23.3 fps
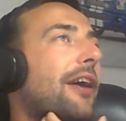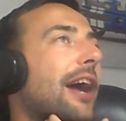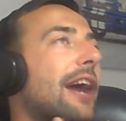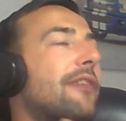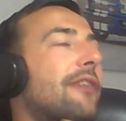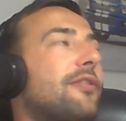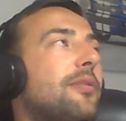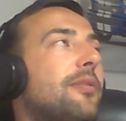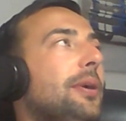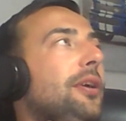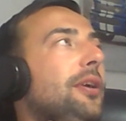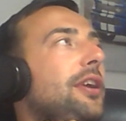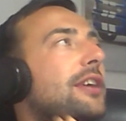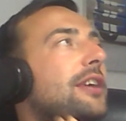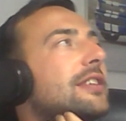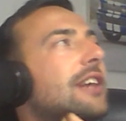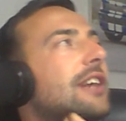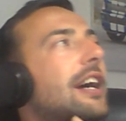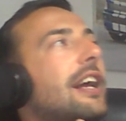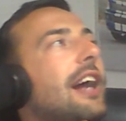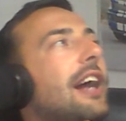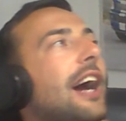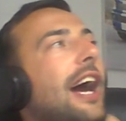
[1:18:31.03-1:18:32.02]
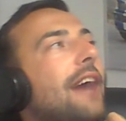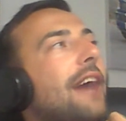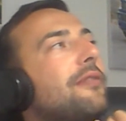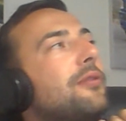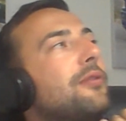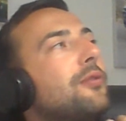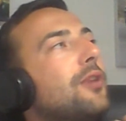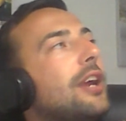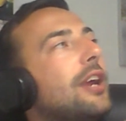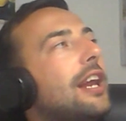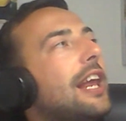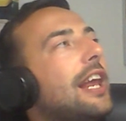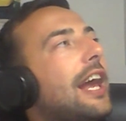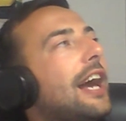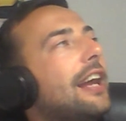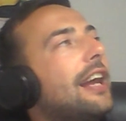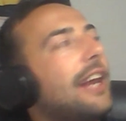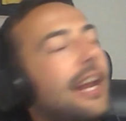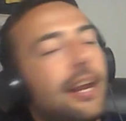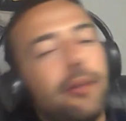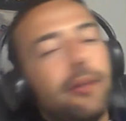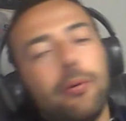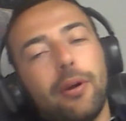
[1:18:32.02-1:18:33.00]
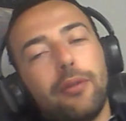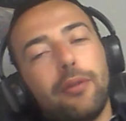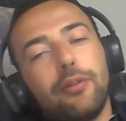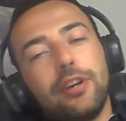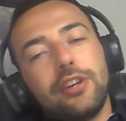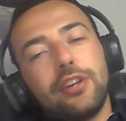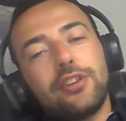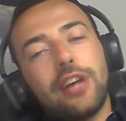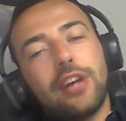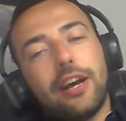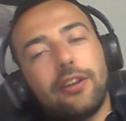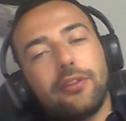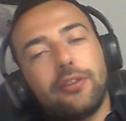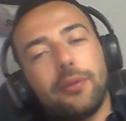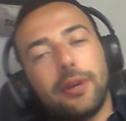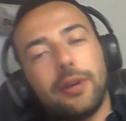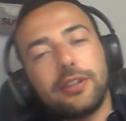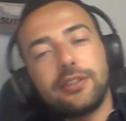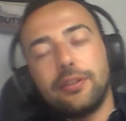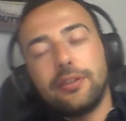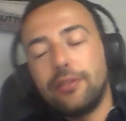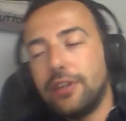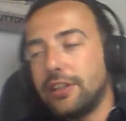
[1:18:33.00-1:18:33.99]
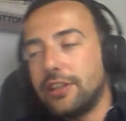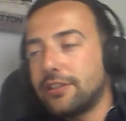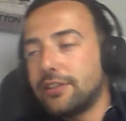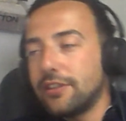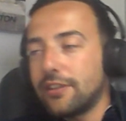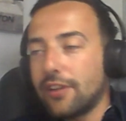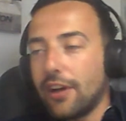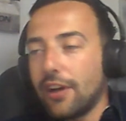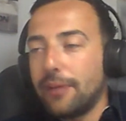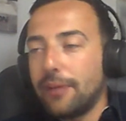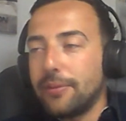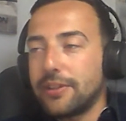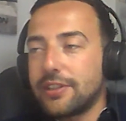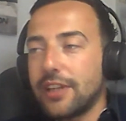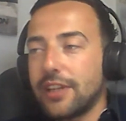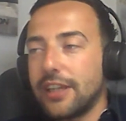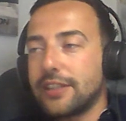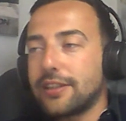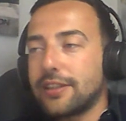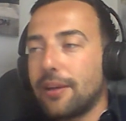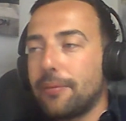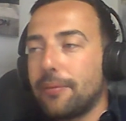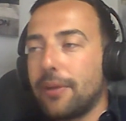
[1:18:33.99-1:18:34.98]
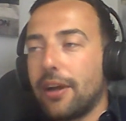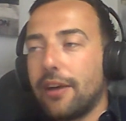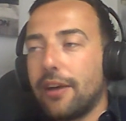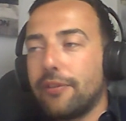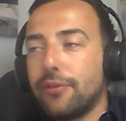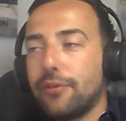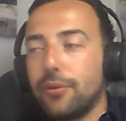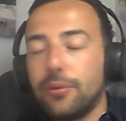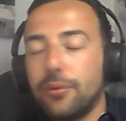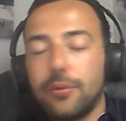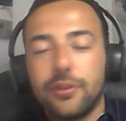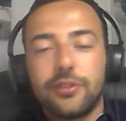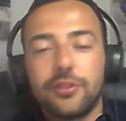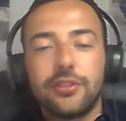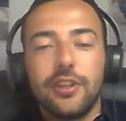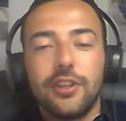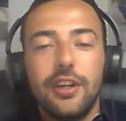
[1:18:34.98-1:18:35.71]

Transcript: I have to be honest, I haven't really had anyone reach out to us in recent time and say something I thought